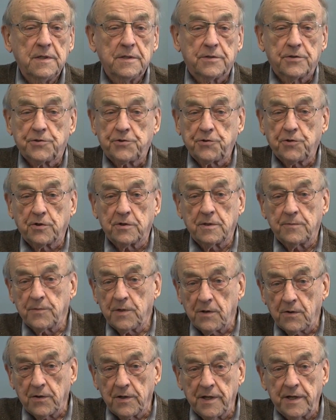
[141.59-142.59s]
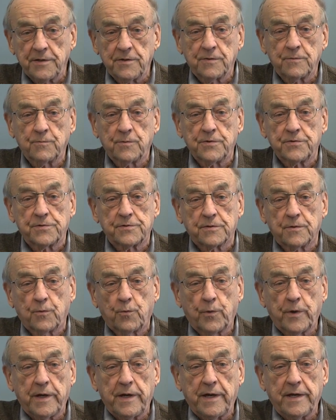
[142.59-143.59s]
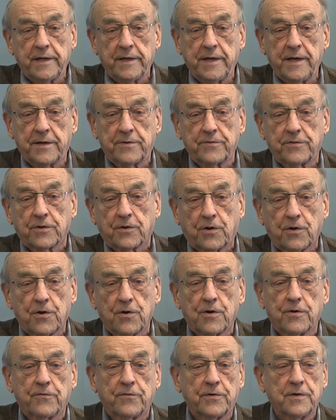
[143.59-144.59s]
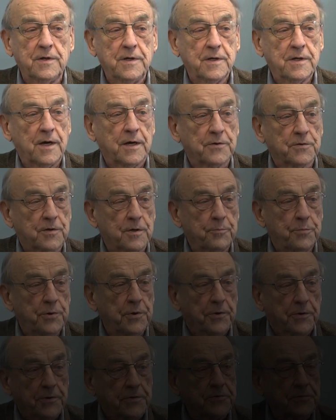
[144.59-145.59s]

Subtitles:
to show them how London was way ahead of the curve on computers.